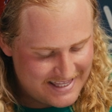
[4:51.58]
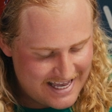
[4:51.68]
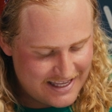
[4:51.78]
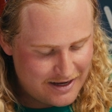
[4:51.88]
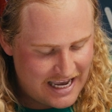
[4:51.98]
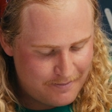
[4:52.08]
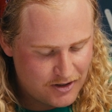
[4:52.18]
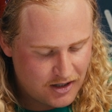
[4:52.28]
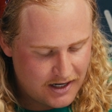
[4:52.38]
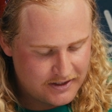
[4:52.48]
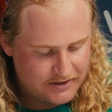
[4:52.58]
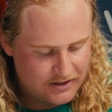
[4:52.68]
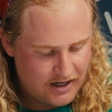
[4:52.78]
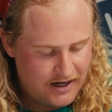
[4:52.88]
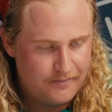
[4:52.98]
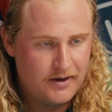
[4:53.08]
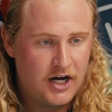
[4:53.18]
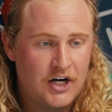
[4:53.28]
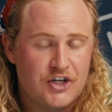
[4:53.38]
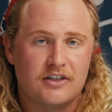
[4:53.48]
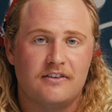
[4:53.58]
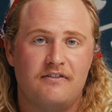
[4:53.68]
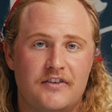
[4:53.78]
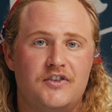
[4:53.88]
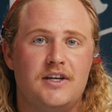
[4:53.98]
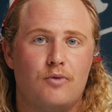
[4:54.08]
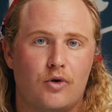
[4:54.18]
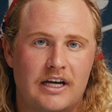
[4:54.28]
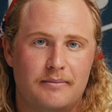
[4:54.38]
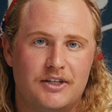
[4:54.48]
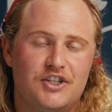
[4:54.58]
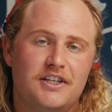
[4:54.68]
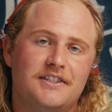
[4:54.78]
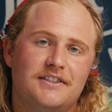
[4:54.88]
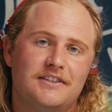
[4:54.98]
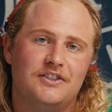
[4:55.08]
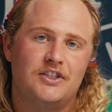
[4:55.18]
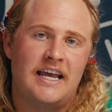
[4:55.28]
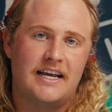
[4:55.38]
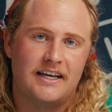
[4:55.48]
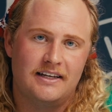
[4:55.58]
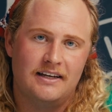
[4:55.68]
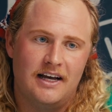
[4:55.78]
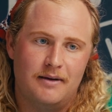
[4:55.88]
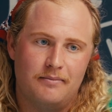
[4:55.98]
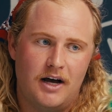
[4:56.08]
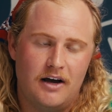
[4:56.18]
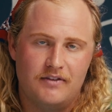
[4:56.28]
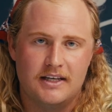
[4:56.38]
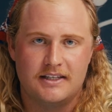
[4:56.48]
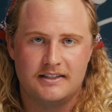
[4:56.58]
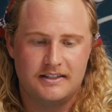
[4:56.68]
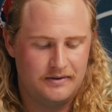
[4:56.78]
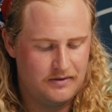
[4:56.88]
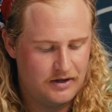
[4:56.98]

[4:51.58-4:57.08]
then they came across 150 more images taken of this